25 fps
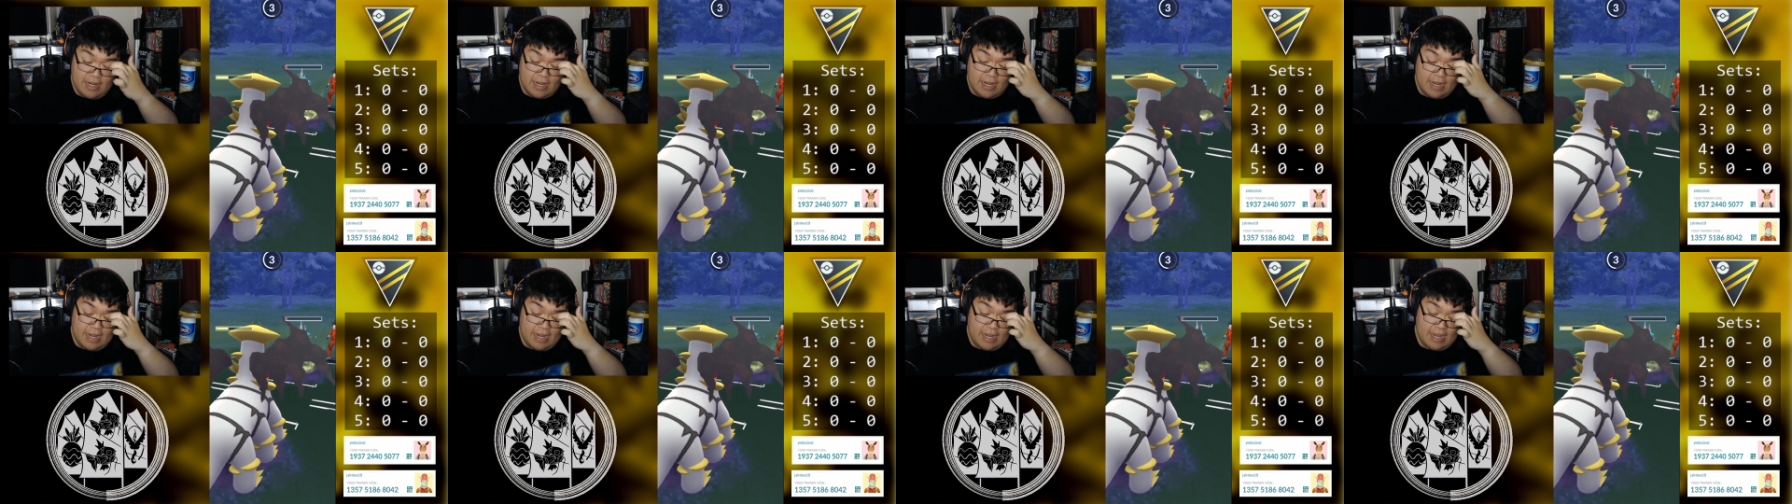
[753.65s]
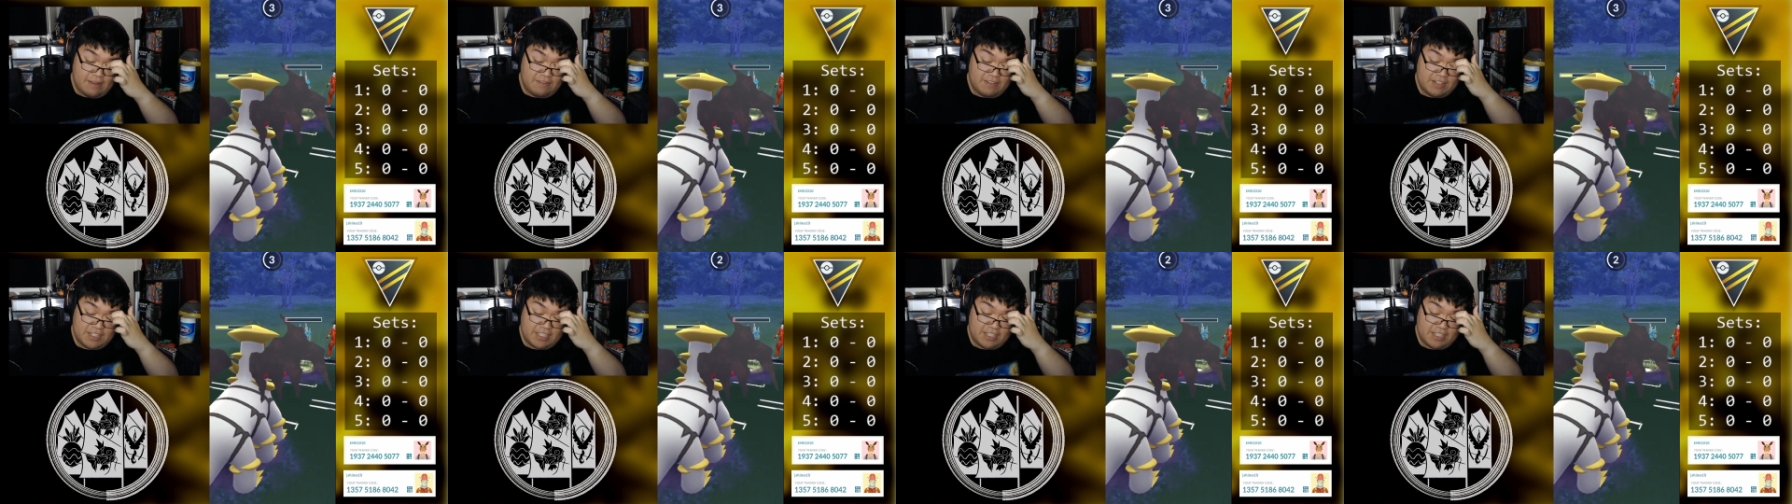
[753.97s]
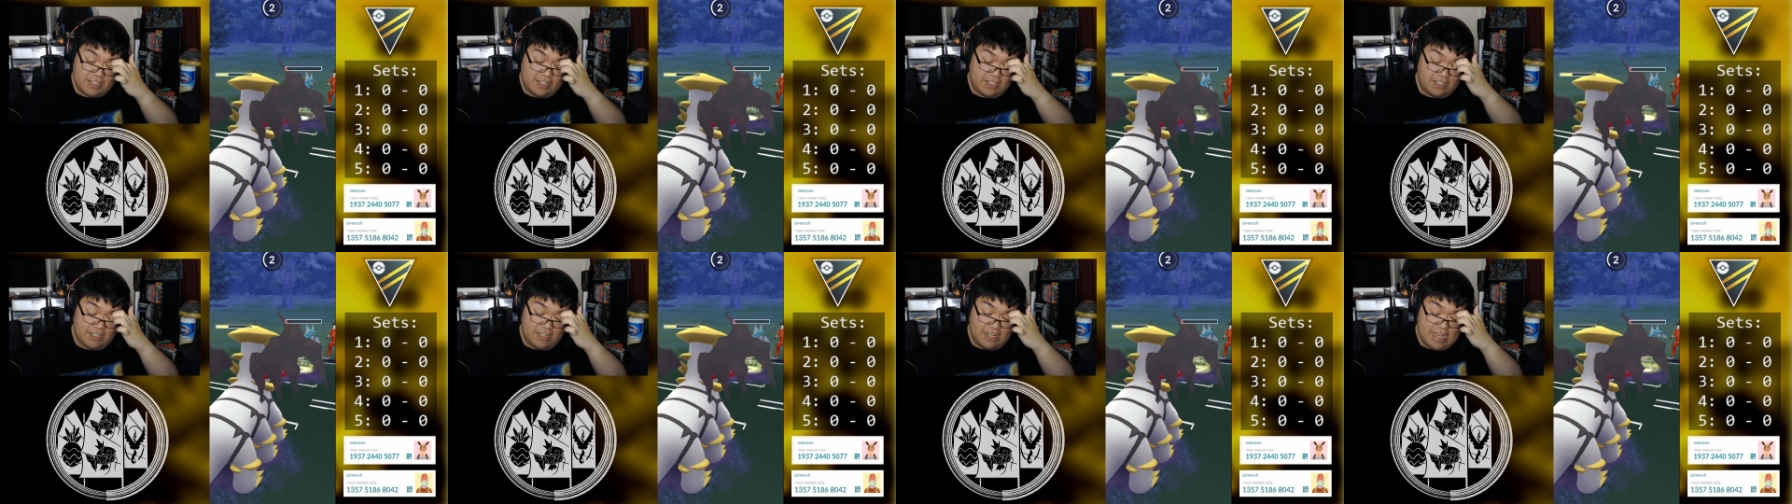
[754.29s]
I am just
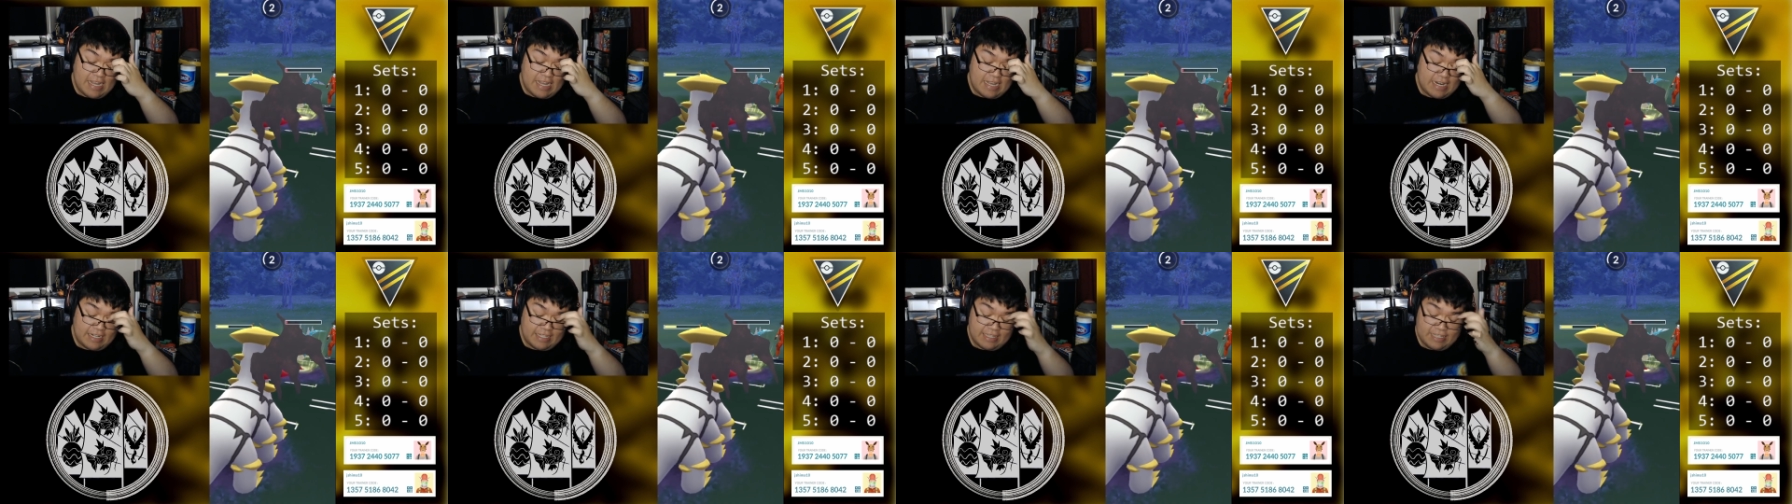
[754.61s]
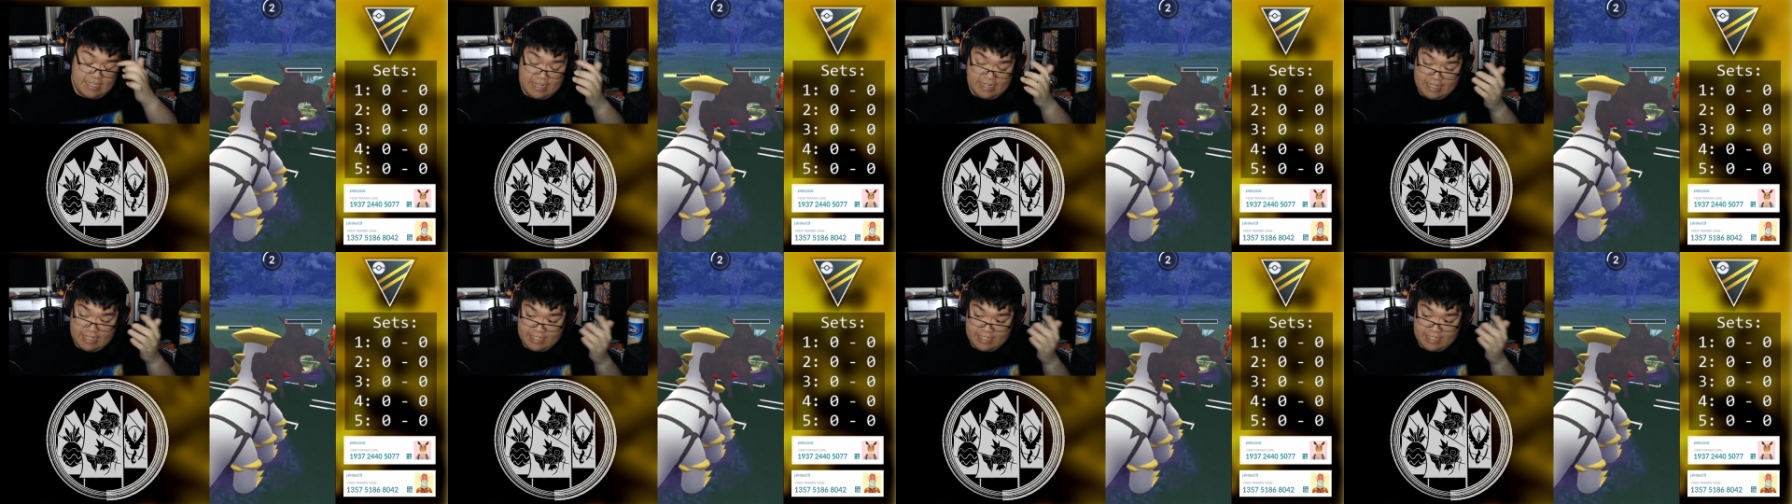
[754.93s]
gonna go ahead and let